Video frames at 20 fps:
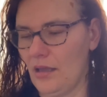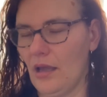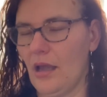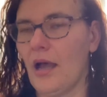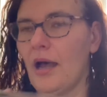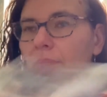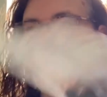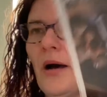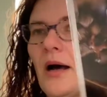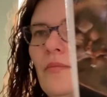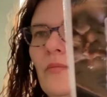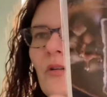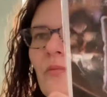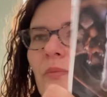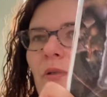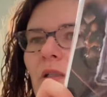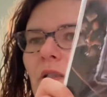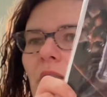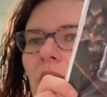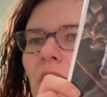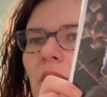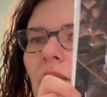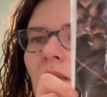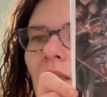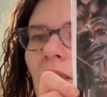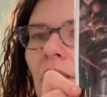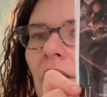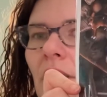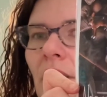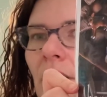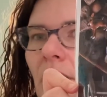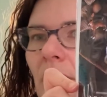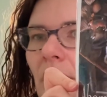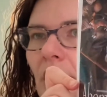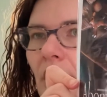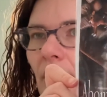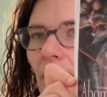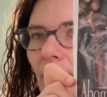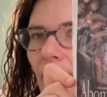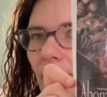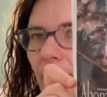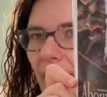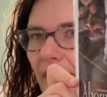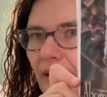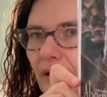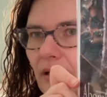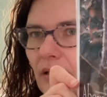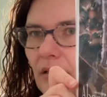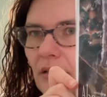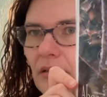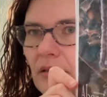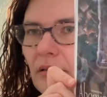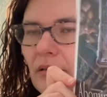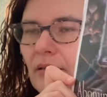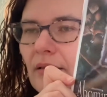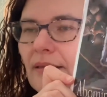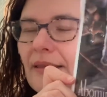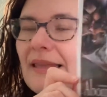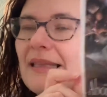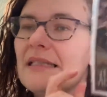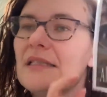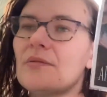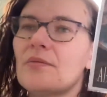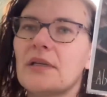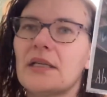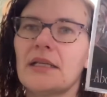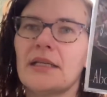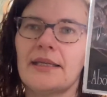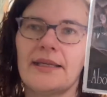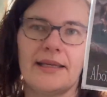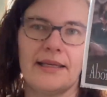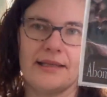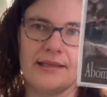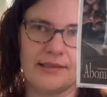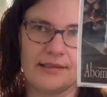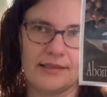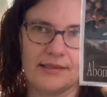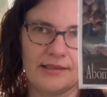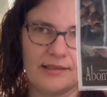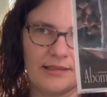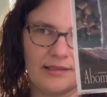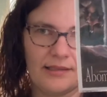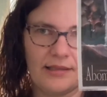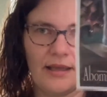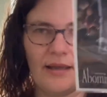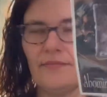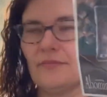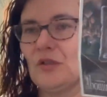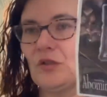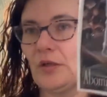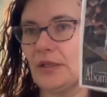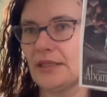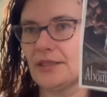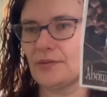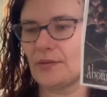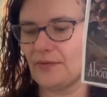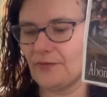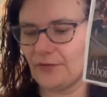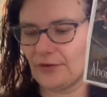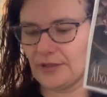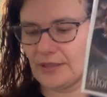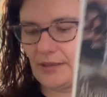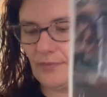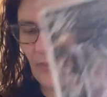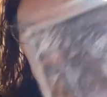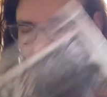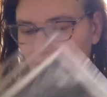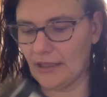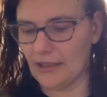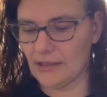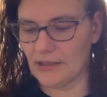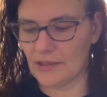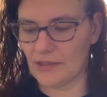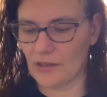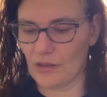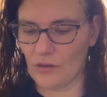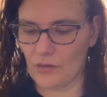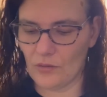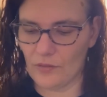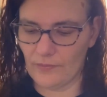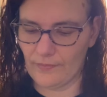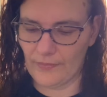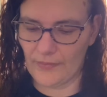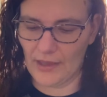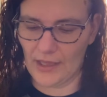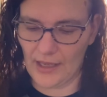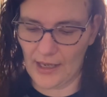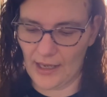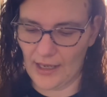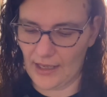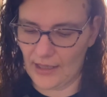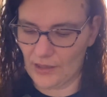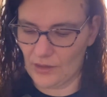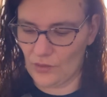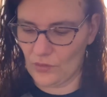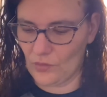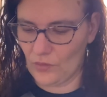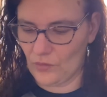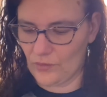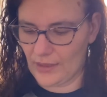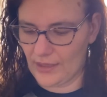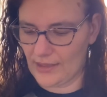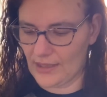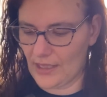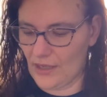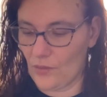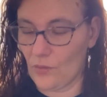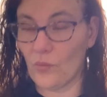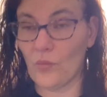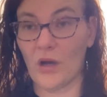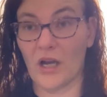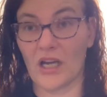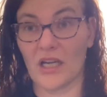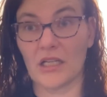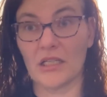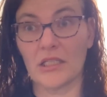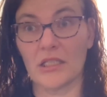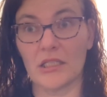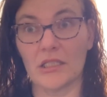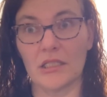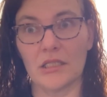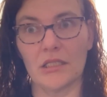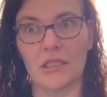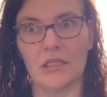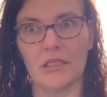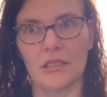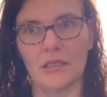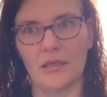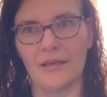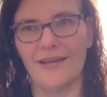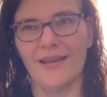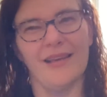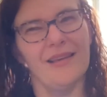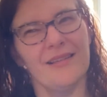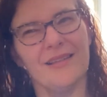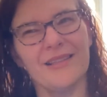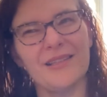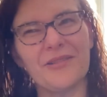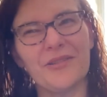Abominable bundle. This one is, I'm doing this one for somebody, so, and I know that they watch, so